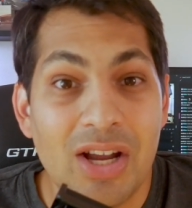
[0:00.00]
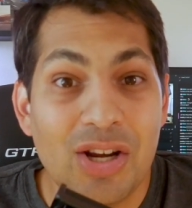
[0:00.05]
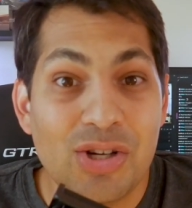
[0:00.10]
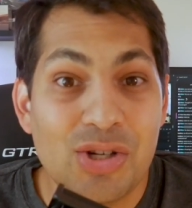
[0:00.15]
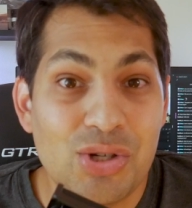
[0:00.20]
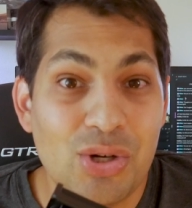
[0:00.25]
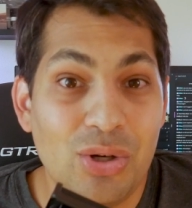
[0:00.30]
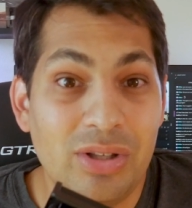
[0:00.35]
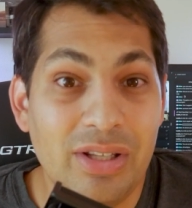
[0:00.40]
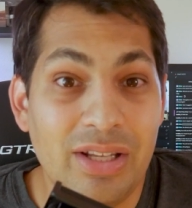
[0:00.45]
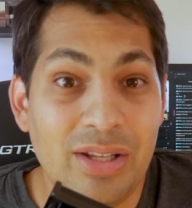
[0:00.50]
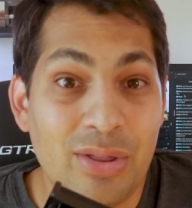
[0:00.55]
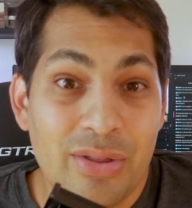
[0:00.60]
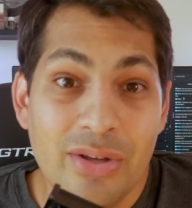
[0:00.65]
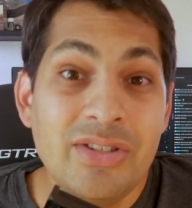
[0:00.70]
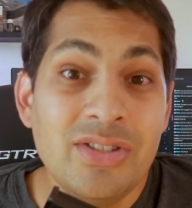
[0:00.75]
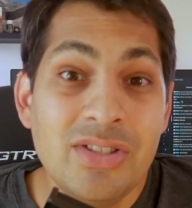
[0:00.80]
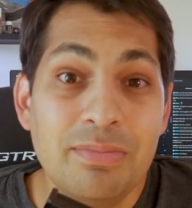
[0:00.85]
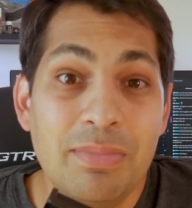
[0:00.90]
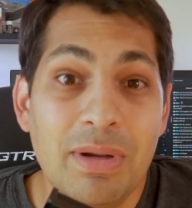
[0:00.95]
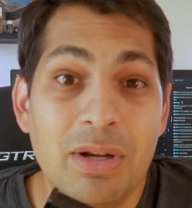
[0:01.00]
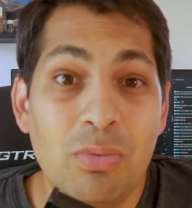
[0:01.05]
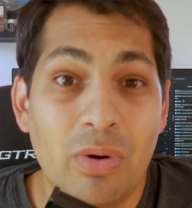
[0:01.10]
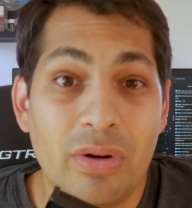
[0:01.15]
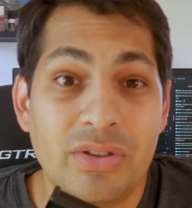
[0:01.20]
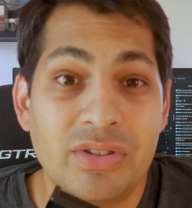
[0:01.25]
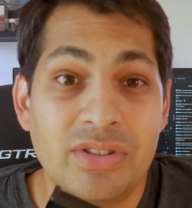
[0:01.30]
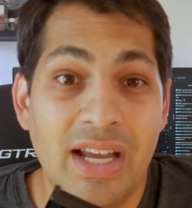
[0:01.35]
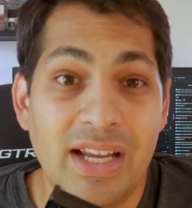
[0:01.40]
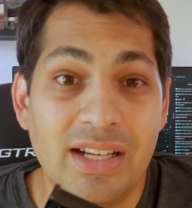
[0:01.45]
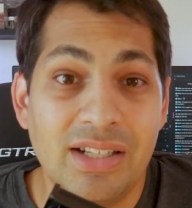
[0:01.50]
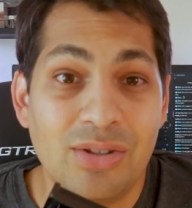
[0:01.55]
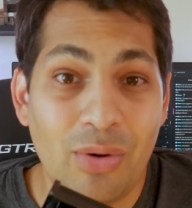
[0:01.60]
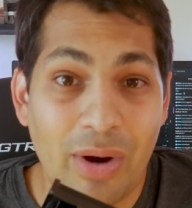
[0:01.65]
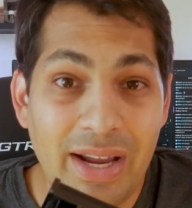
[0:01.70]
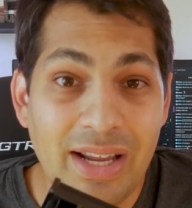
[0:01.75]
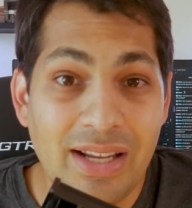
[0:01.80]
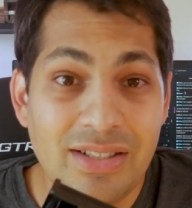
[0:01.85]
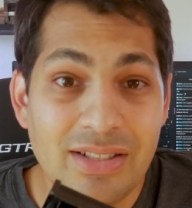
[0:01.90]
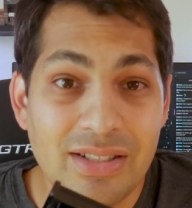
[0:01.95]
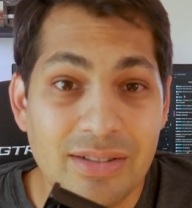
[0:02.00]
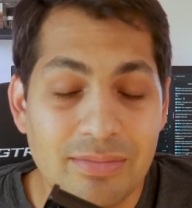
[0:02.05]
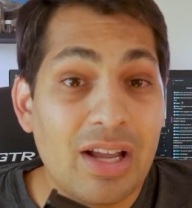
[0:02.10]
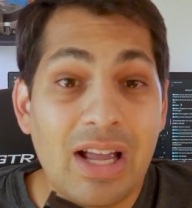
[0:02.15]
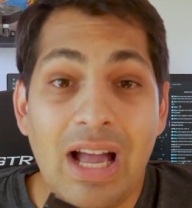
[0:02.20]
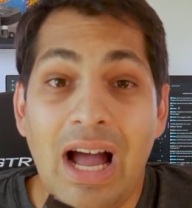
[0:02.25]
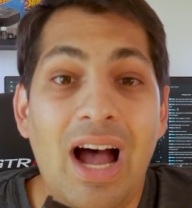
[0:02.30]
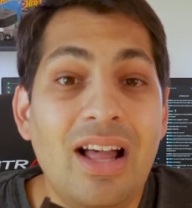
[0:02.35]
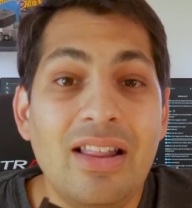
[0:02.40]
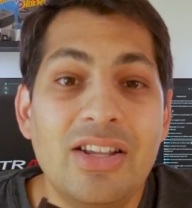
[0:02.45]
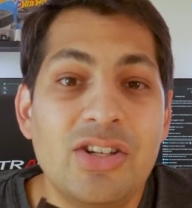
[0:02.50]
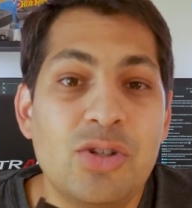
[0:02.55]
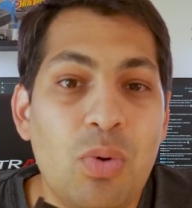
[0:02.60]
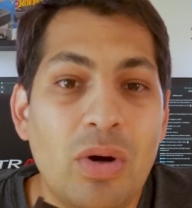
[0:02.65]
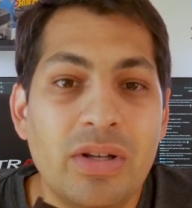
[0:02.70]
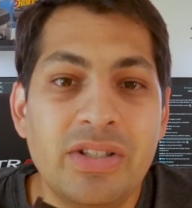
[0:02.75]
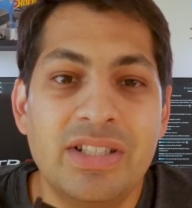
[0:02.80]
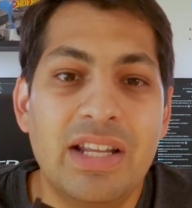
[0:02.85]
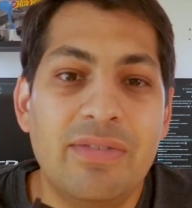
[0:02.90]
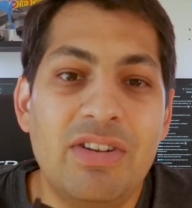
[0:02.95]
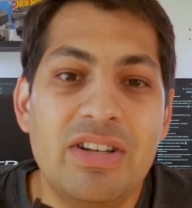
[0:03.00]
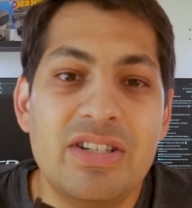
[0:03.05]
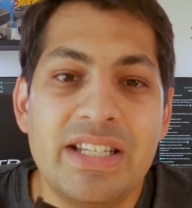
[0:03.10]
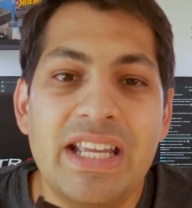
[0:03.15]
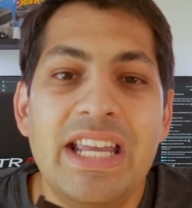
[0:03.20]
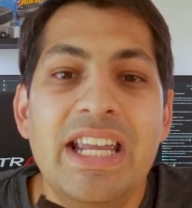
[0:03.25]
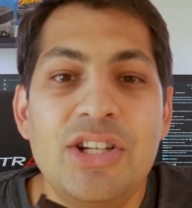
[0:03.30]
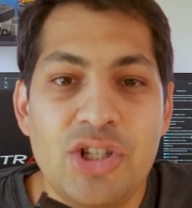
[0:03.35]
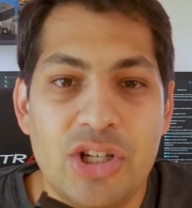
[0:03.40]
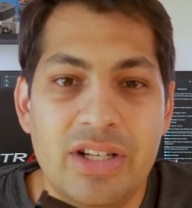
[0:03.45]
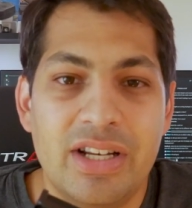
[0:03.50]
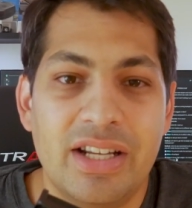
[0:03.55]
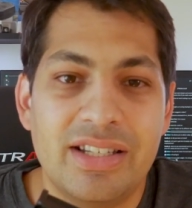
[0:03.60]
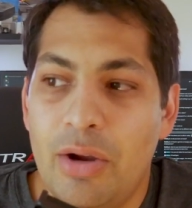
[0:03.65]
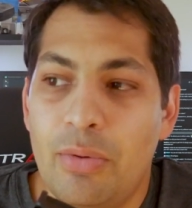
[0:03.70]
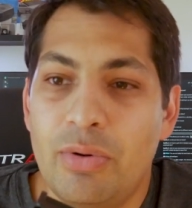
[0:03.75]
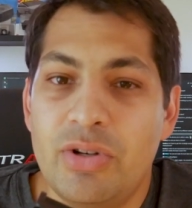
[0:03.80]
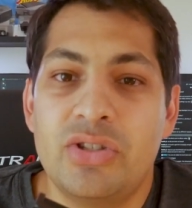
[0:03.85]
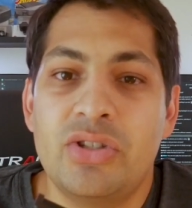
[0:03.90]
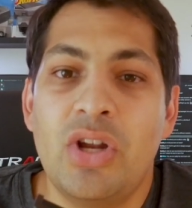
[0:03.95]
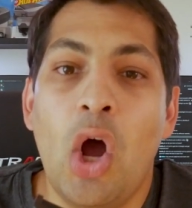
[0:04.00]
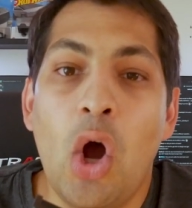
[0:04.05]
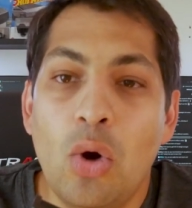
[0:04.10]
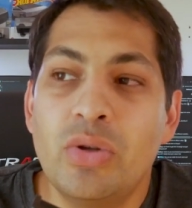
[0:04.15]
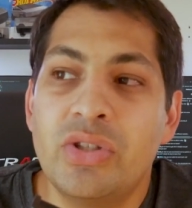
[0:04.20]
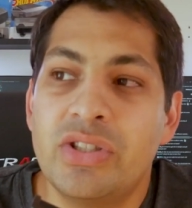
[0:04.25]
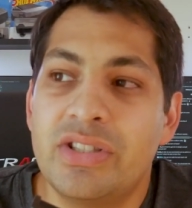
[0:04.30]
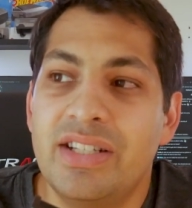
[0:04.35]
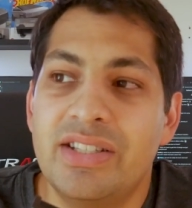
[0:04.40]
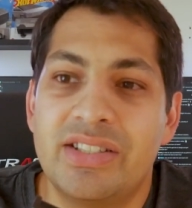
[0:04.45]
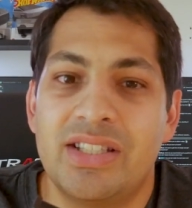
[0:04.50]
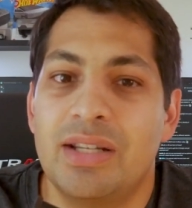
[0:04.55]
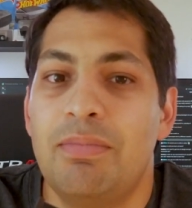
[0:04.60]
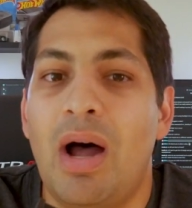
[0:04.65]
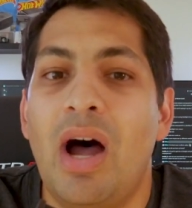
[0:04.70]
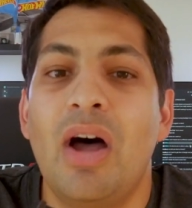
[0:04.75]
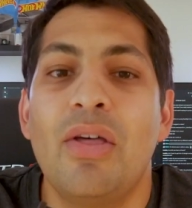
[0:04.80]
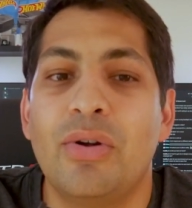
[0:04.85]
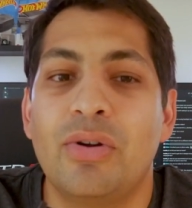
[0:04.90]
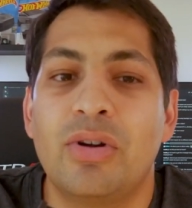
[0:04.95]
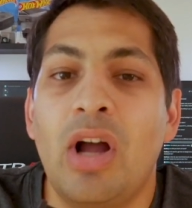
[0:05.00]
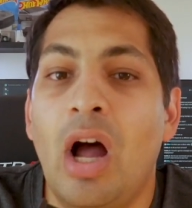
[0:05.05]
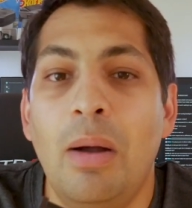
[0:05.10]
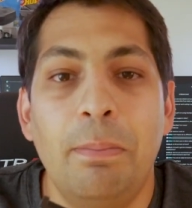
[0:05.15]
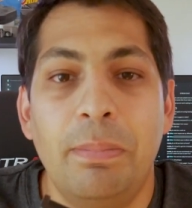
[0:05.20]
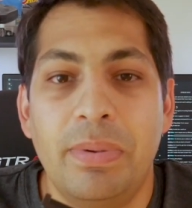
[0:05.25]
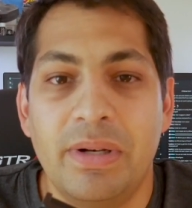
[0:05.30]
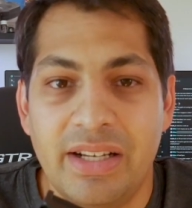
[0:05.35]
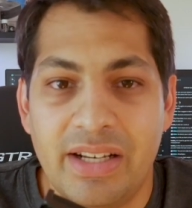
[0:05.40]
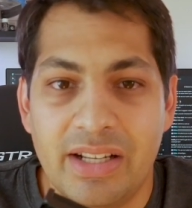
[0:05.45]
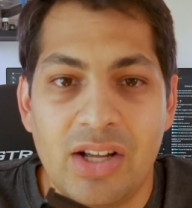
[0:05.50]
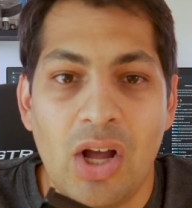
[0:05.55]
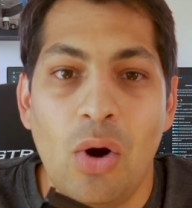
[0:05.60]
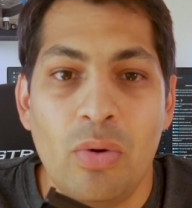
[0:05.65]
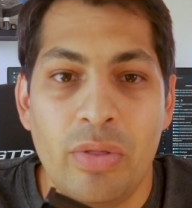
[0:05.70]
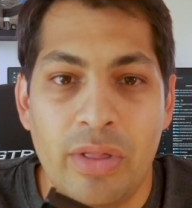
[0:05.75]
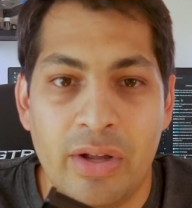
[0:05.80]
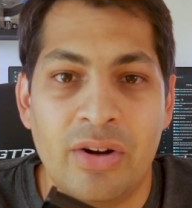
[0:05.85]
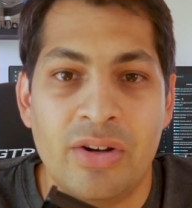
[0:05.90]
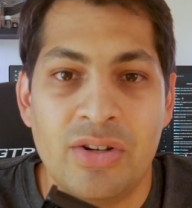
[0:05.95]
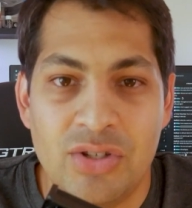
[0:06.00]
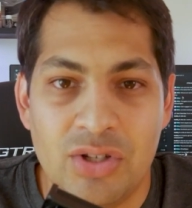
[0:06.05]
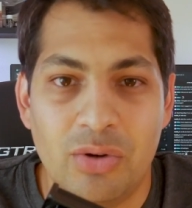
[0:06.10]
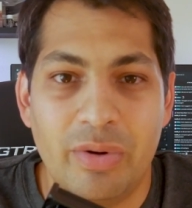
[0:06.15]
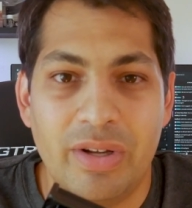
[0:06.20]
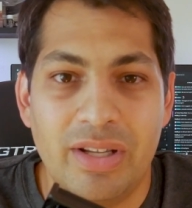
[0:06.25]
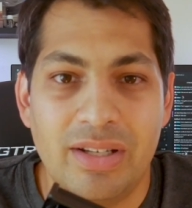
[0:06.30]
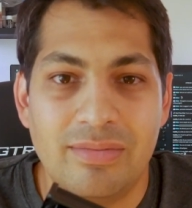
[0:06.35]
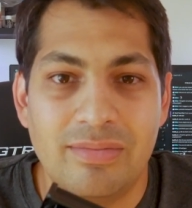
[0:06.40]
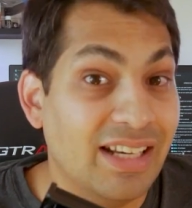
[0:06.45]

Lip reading: Surely this would be worth 10 grand. The college wasn't even teaching it. They were just hosting some other company to go there and do it.